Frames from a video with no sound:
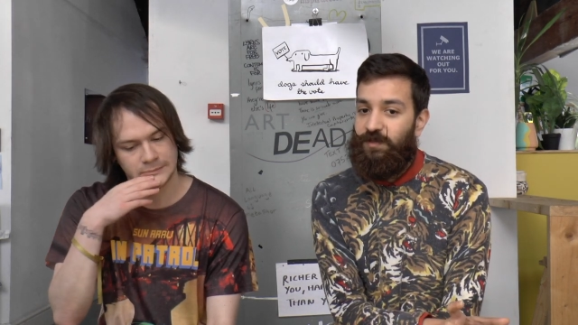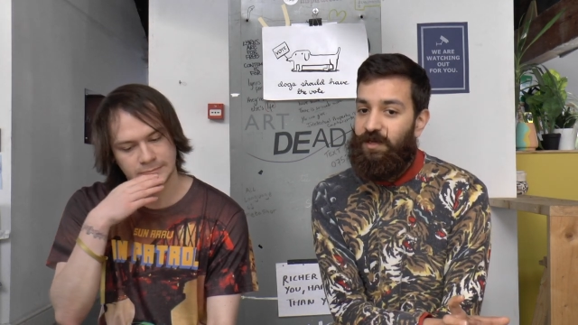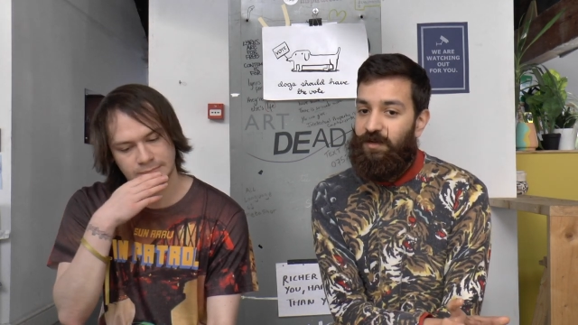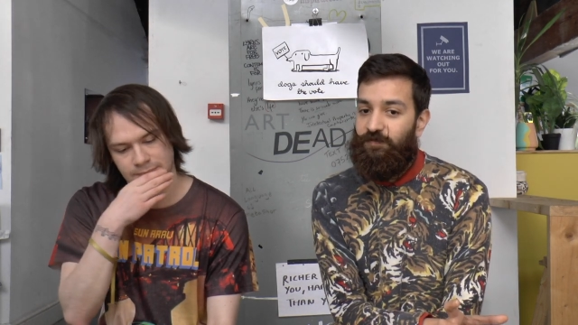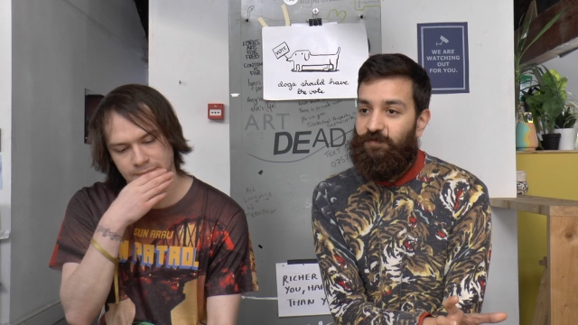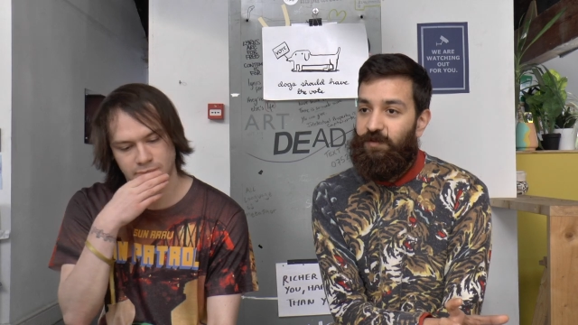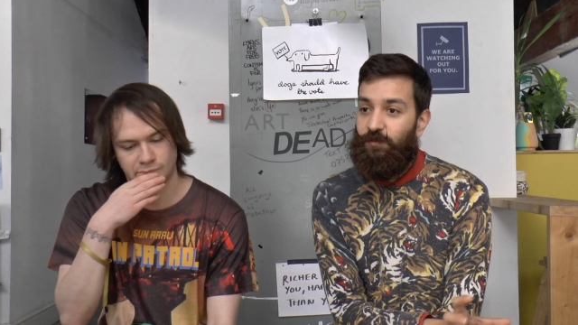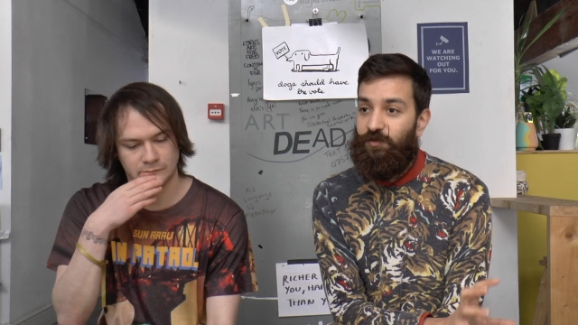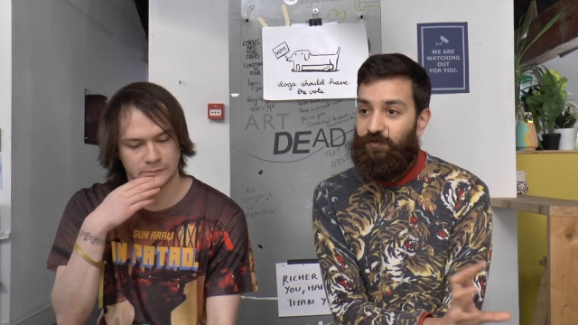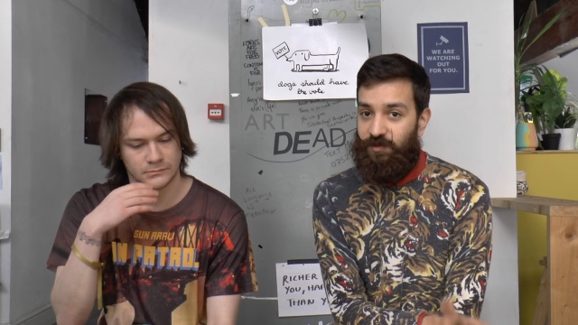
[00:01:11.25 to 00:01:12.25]
Speaker 1: We don't have,
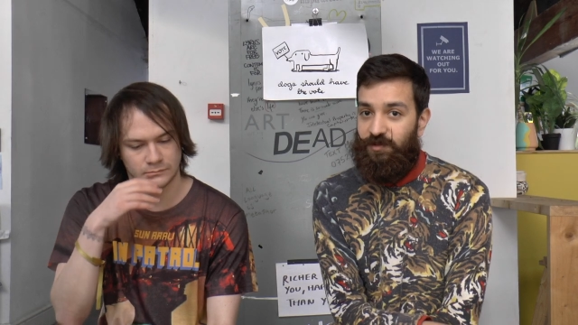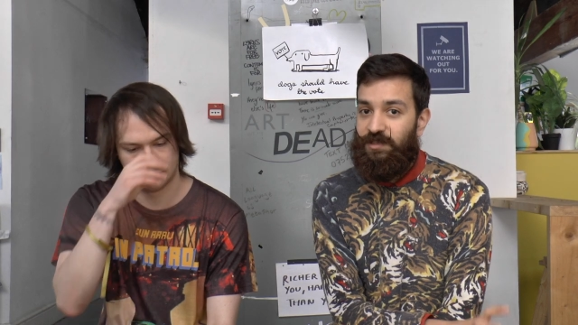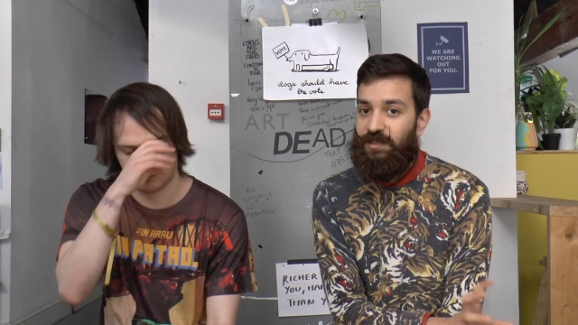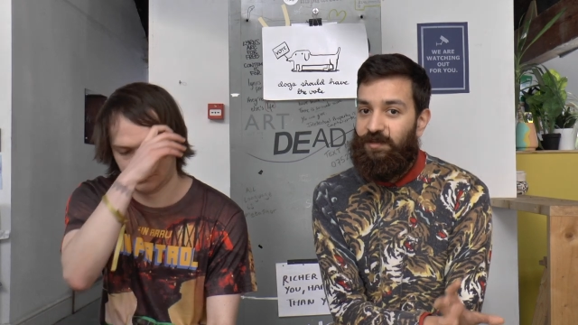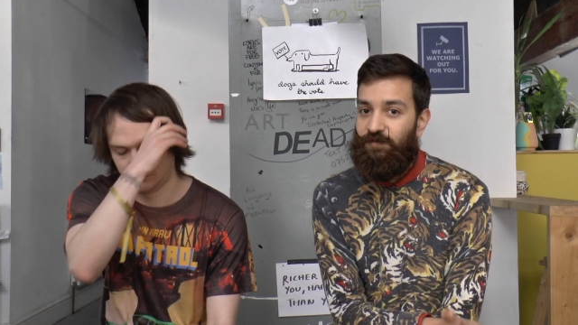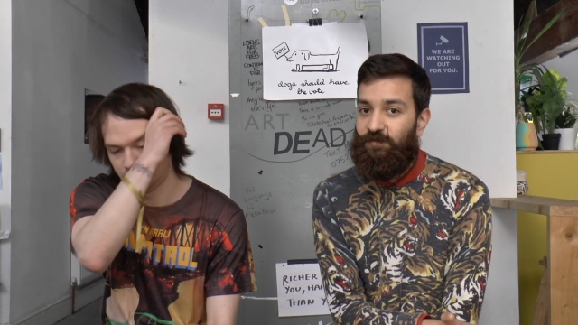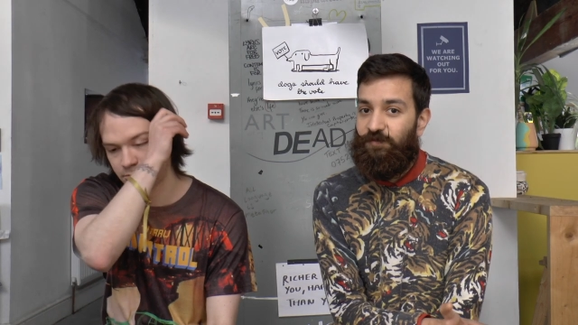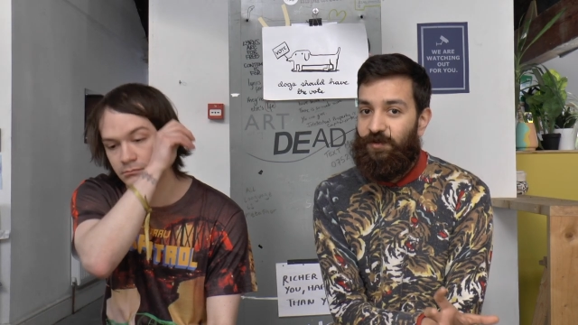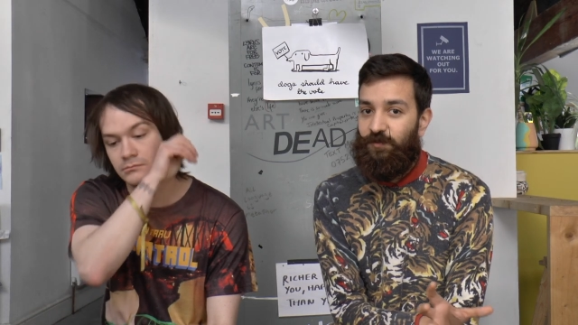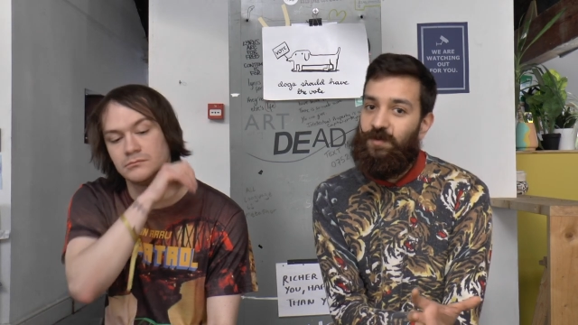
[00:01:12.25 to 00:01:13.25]
and we're all volunteer run.